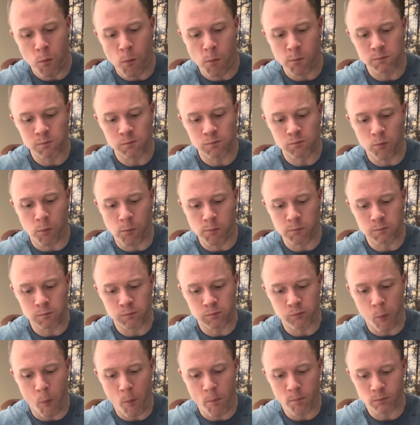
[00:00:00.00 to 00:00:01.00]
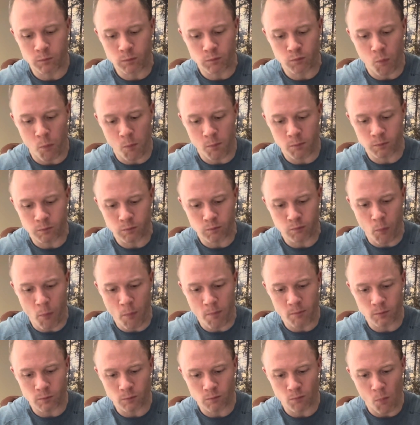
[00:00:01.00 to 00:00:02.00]
So in this video, I'm just eating a
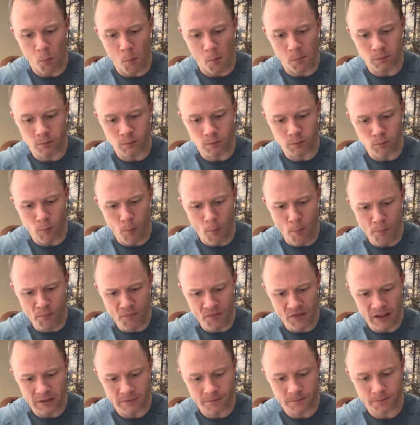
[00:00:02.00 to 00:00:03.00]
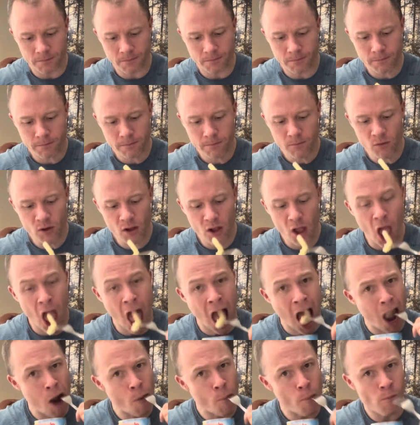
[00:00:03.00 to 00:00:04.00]
clean OMAD meal.
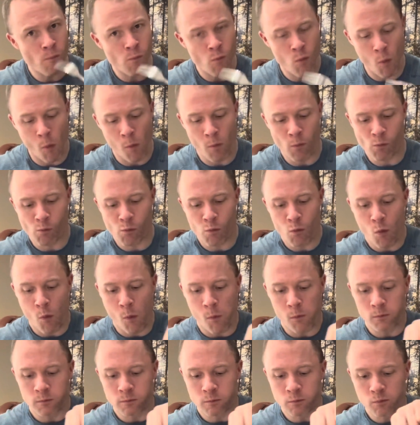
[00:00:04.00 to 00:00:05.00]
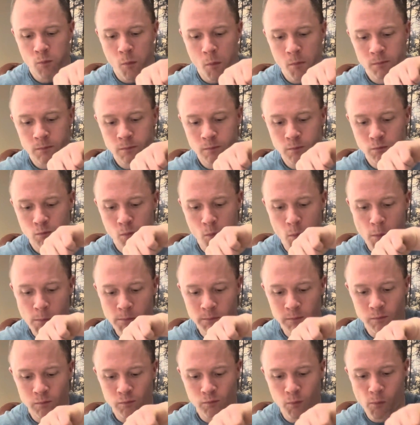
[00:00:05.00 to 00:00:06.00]
If you're watching this, just so you
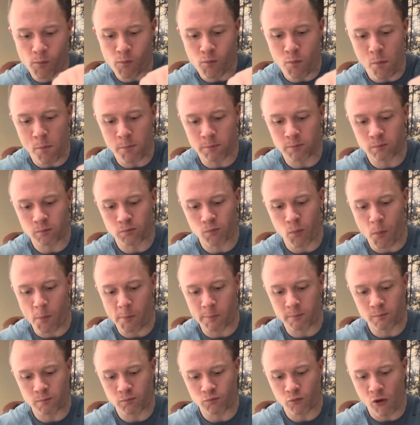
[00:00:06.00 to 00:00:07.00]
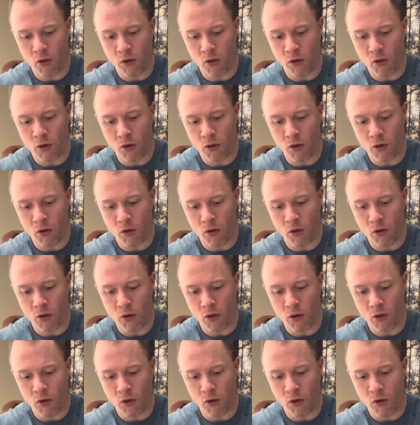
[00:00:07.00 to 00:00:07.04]
know what I'm doing here.